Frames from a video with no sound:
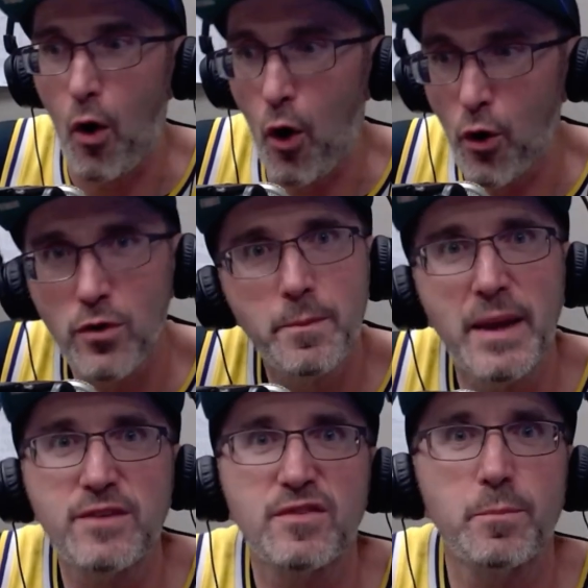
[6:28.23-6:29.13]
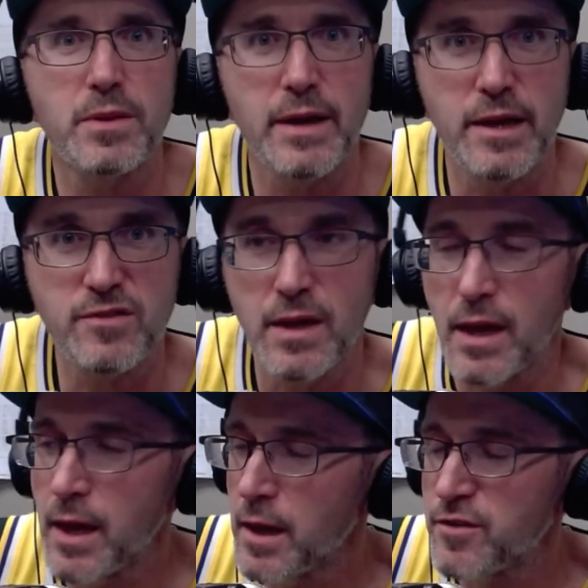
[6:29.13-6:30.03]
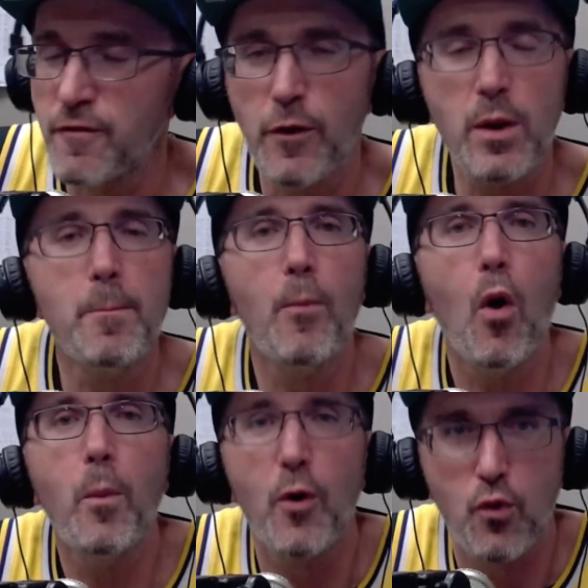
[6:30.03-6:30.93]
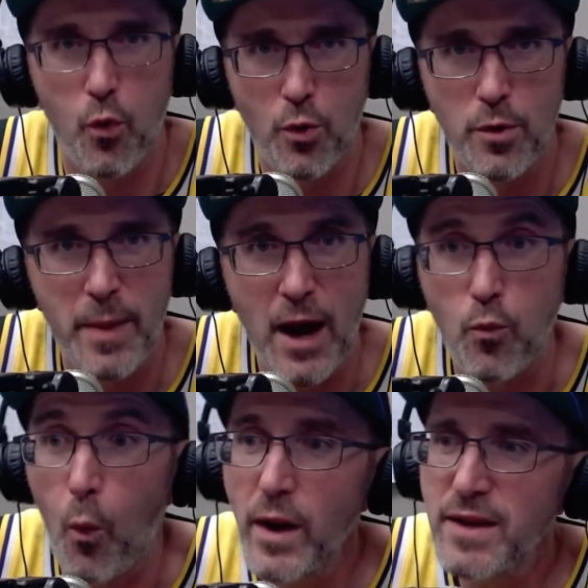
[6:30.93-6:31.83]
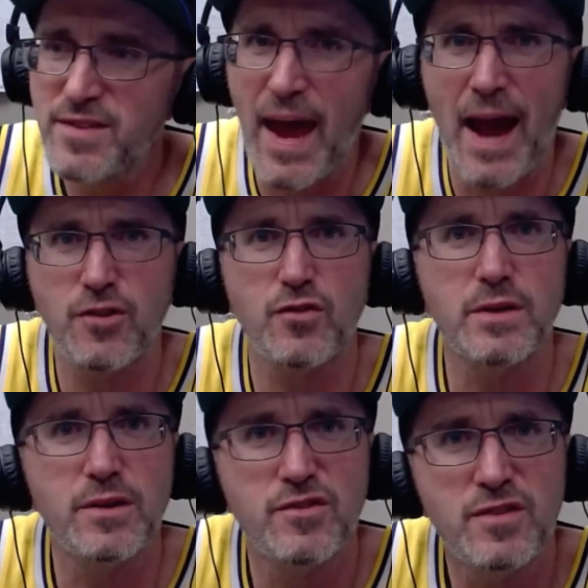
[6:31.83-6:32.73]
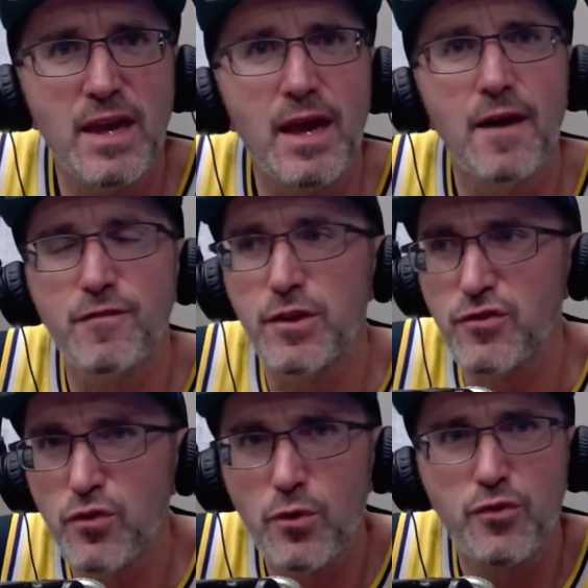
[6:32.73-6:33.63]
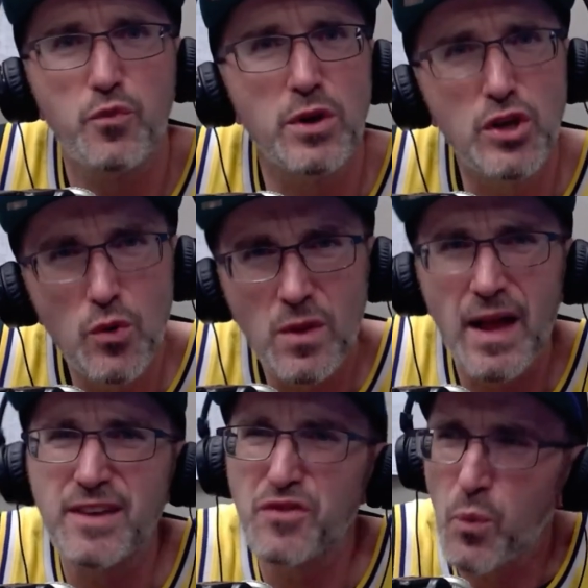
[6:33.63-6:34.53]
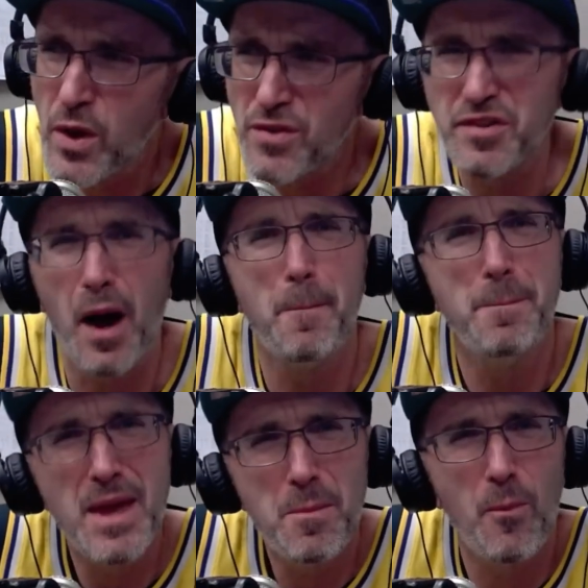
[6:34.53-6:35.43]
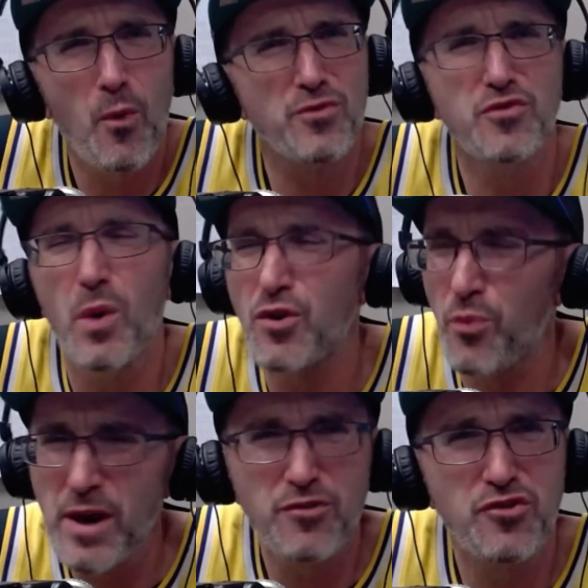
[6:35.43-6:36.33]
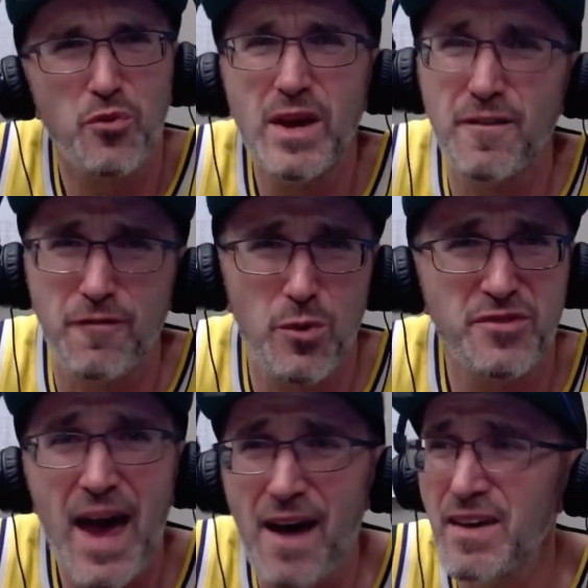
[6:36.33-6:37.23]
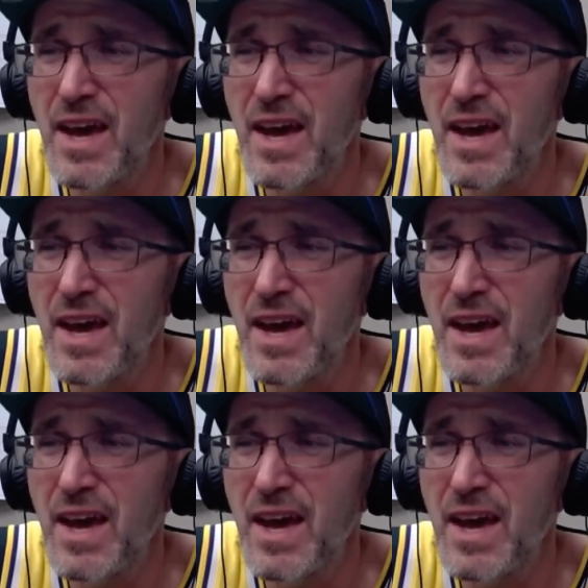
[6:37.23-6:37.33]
Arnold makes some plays. He's a very mobile quarterback. Wanted to actually see if the Sooners would utilize the wheels a bit more to a greater degree in the first half.